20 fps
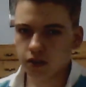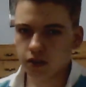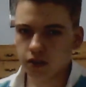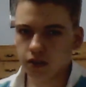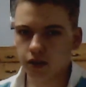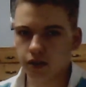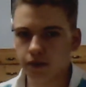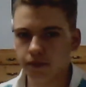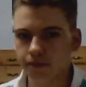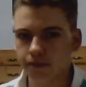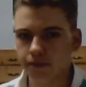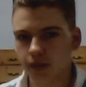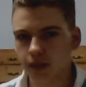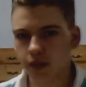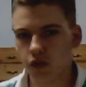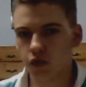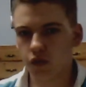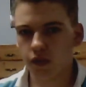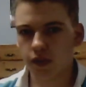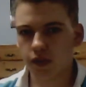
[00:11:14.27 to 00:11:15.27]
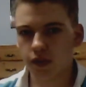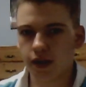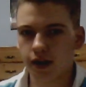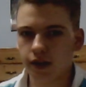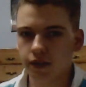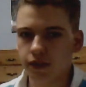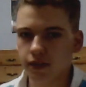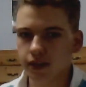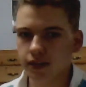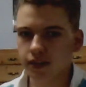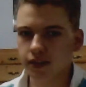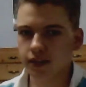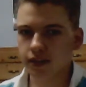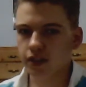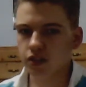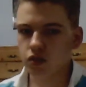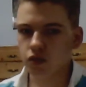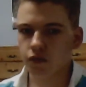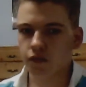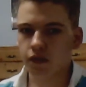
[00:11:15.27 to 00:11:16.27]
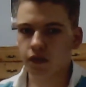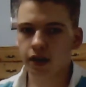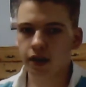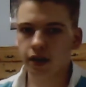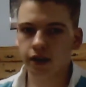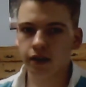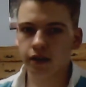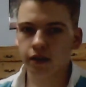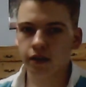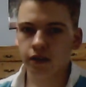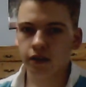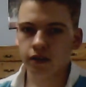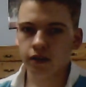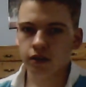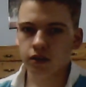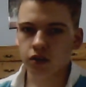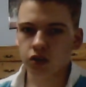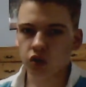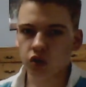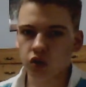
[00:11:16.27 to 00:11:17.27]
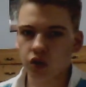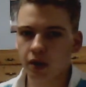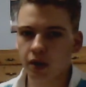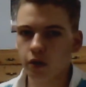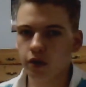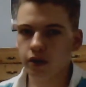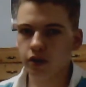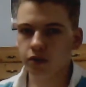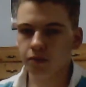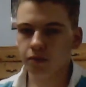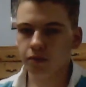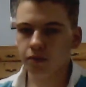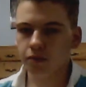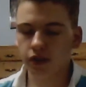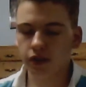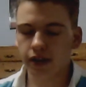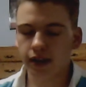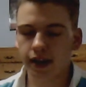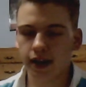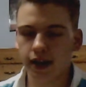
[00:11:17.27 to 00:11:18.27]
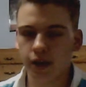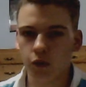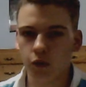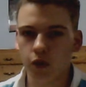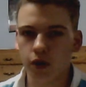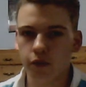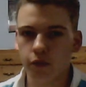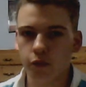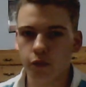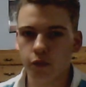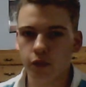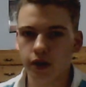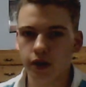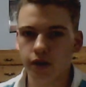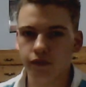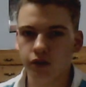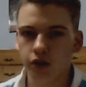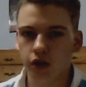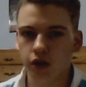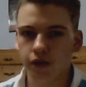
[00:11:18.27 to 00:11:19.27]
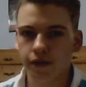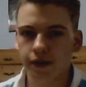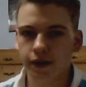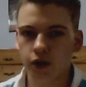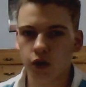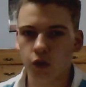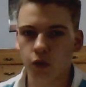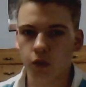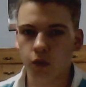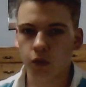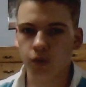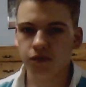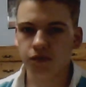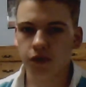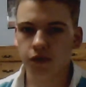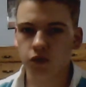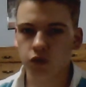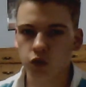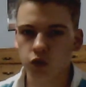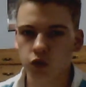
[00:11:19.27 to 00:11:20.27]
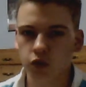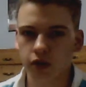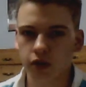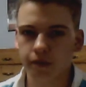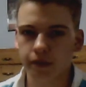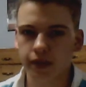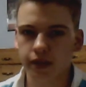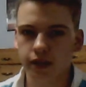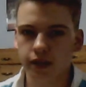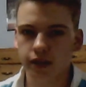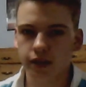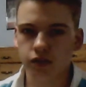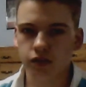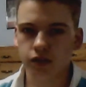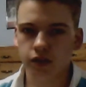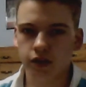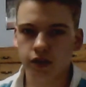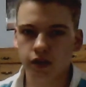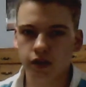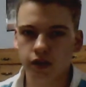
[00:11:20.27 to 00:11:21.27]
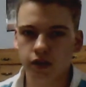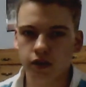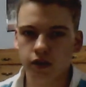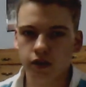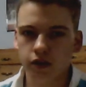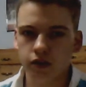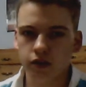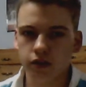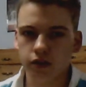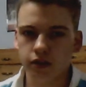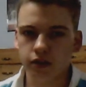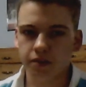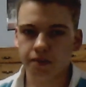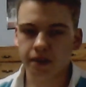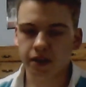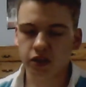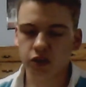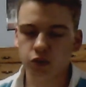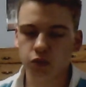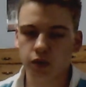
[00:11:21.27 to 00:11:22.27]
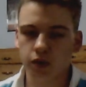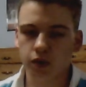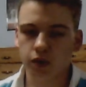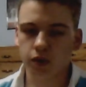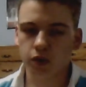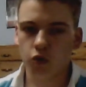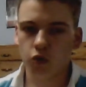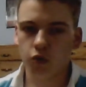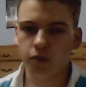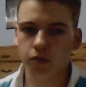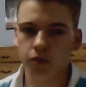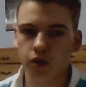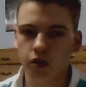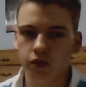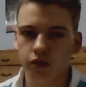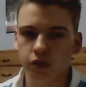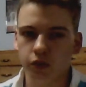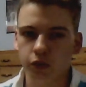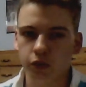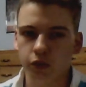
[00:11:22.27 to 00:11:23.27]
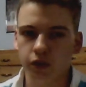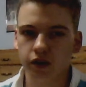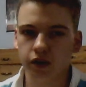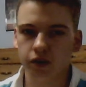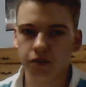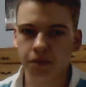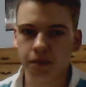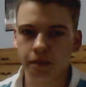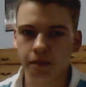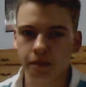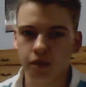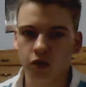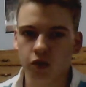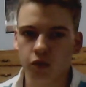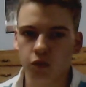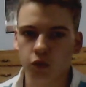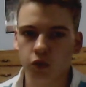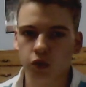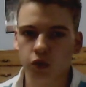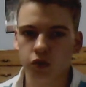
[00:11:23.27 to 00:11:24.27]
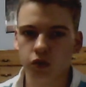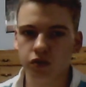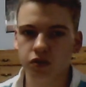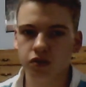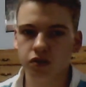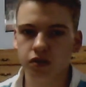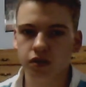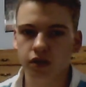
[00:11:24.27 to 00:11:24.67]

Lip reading: Other than that, I think the lines are fine. You're probably going to add 1-1 of Donphan or 1-1 of Zoroark, because it depends what Pokemon you think are going to be better at Worlds.